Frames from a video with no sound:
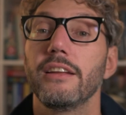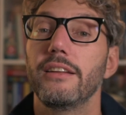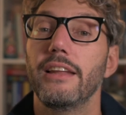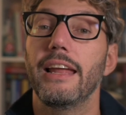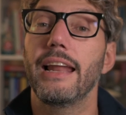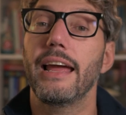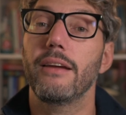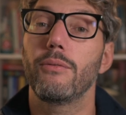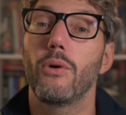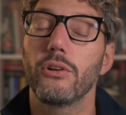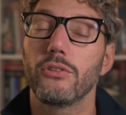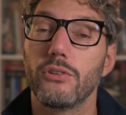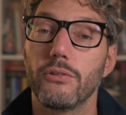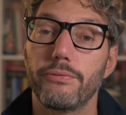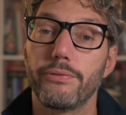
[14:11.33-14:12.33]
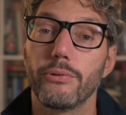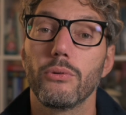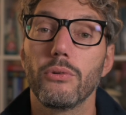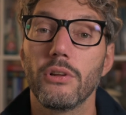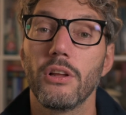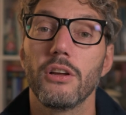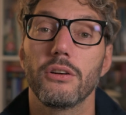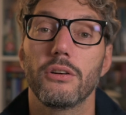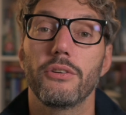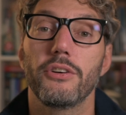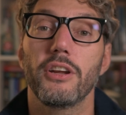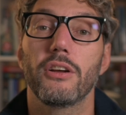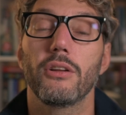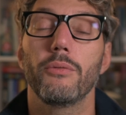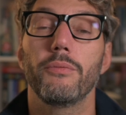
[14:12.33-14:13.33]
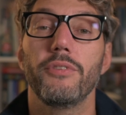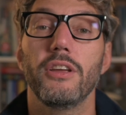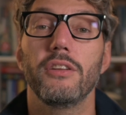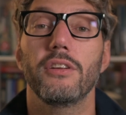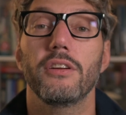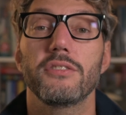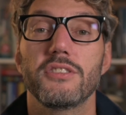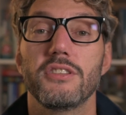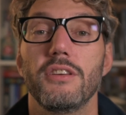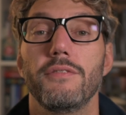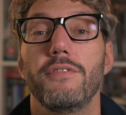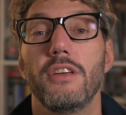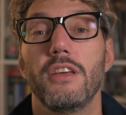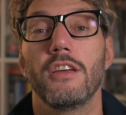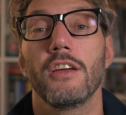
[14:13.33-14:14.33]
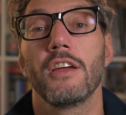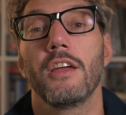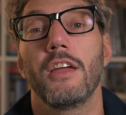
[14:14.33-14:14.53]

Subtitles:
Then I want the full curriculum vitae, CV,